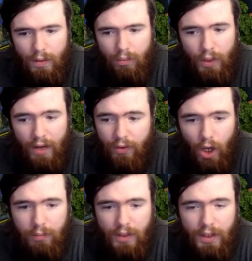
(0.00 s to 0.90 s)
We have an
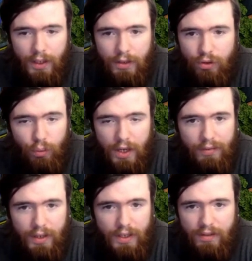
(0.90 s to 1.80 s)
Omni negate, so
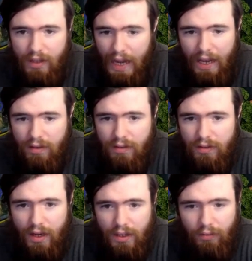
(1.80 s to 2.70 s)
whatever it is he has
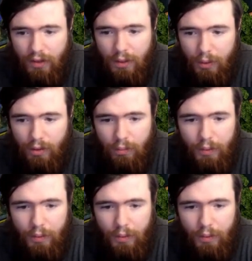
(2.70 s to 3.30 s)
that's activatable,